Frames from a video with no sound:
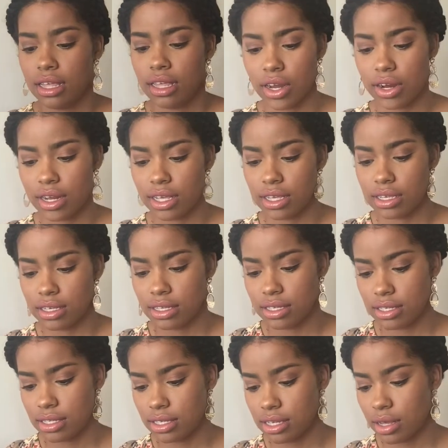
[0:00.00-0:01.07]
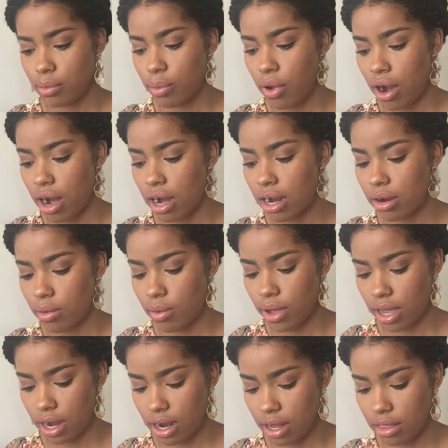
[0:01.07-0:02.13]
there is a part
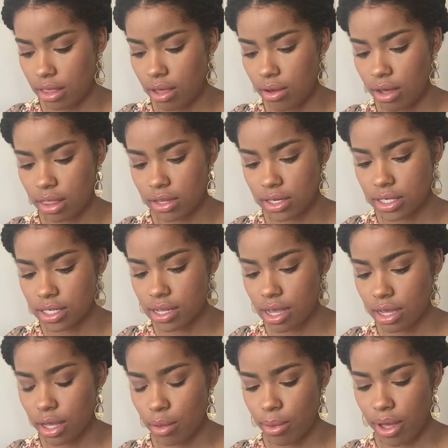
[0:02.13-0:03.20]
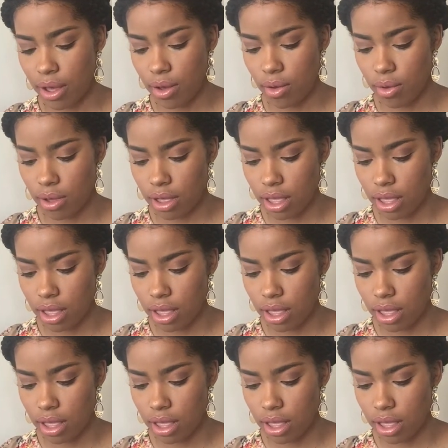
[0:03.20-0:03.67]
where the author is talking about